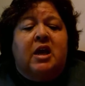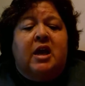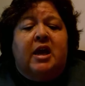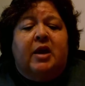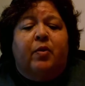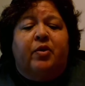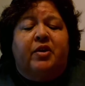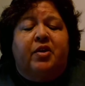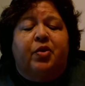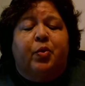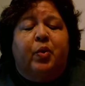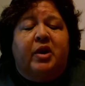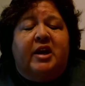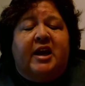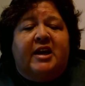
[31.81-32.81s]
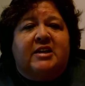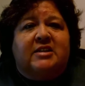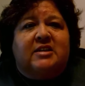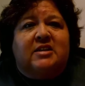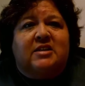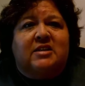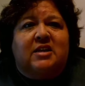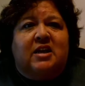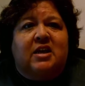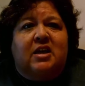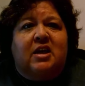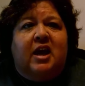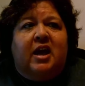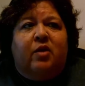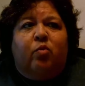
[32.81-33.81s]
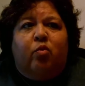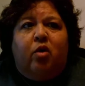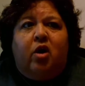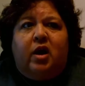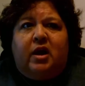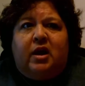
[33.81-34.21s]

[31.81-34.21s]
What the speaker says: within 3 days the skin had rotted.